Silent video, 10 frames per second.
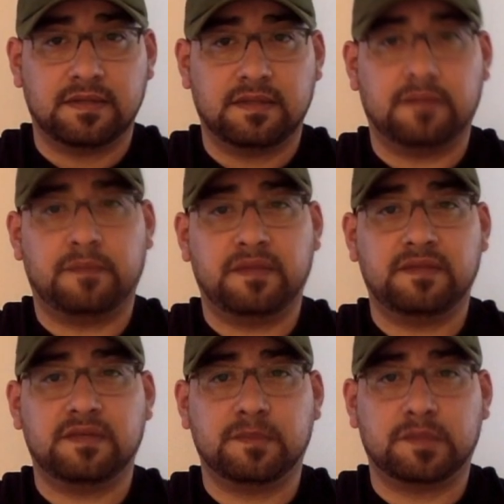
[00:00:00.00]
The pin
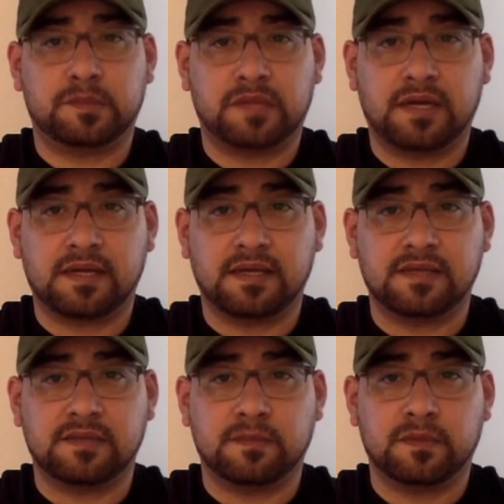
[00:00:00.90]
tumbler lock
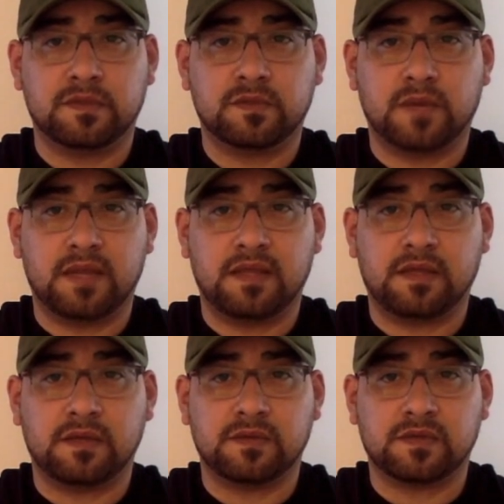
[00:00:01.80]
is the most widely
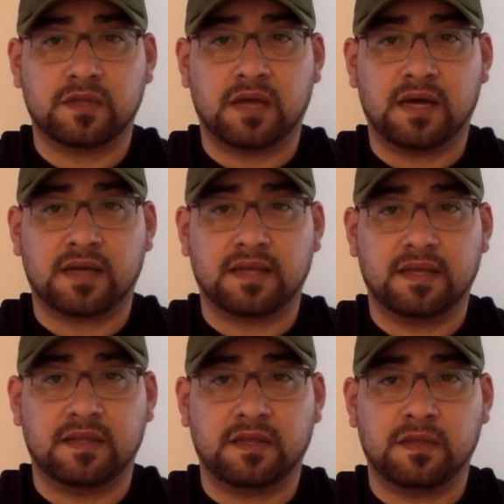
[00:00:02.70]
used lock
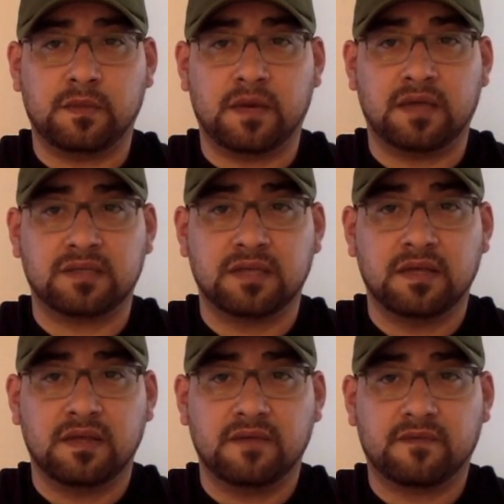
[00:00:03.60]
in the US
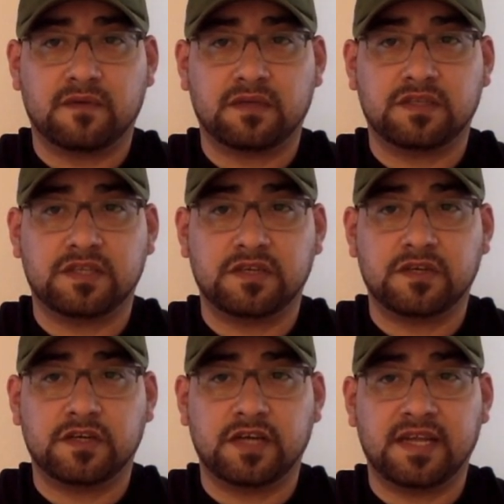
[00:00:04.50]
for
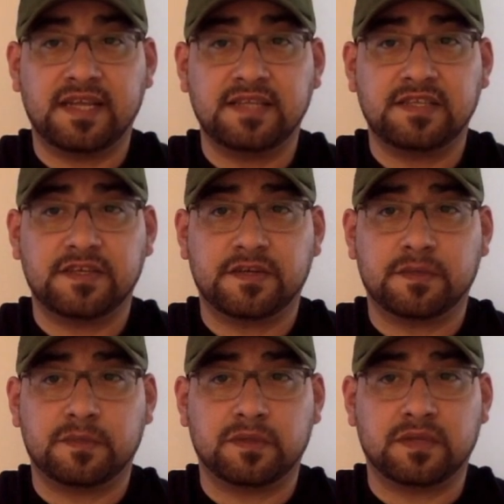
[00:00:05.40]
exterior and interior
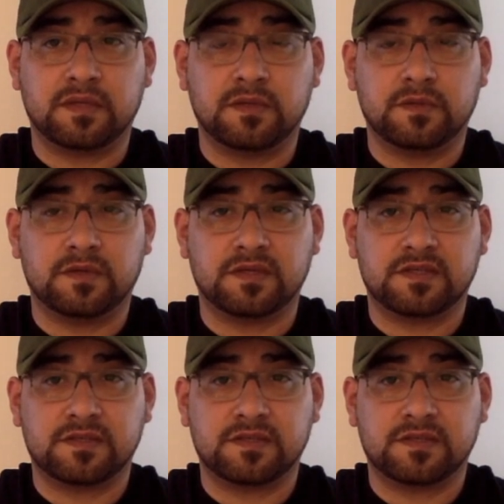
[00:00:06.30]
building doors.